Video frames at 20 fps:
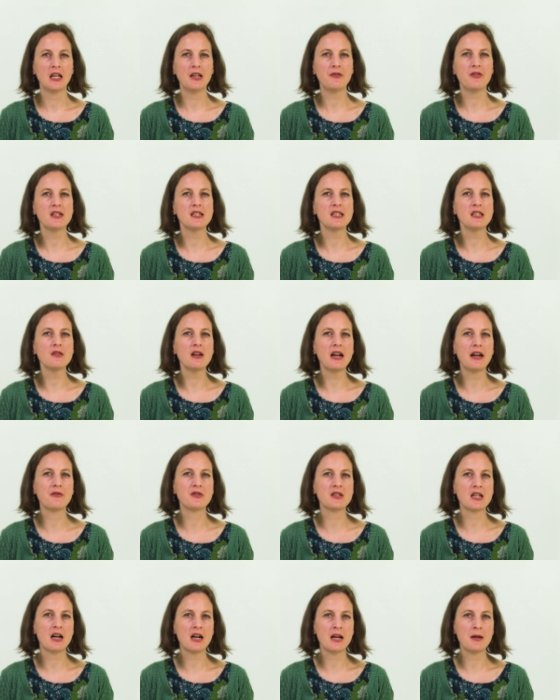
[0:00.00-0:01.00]
If I still have
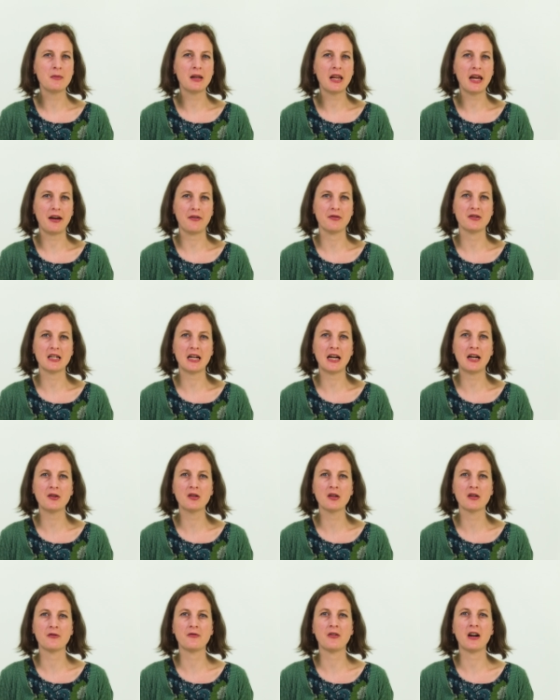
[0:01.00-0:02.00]
time left out
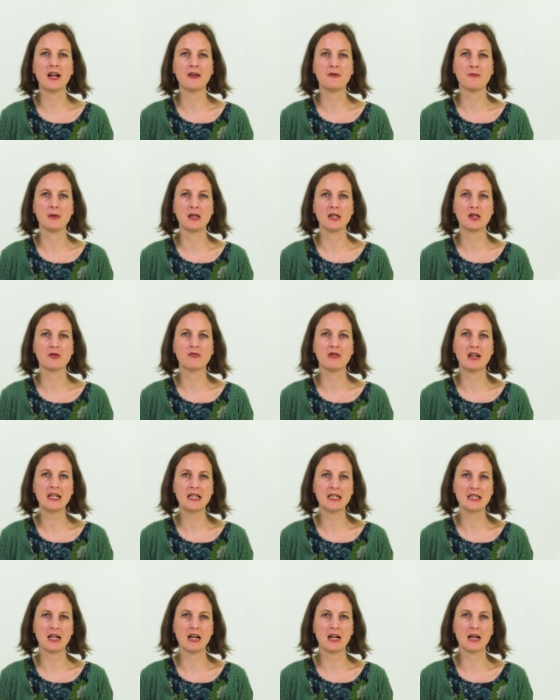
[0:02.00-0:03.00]
of the 5 minutes
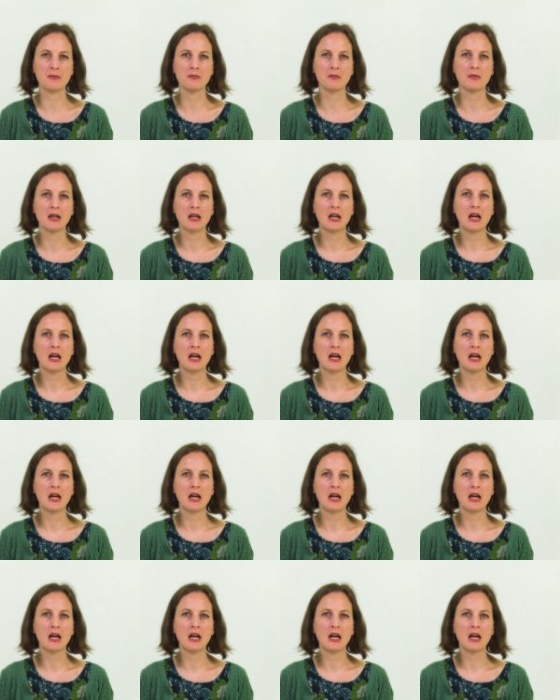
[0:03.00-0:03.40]
reading time,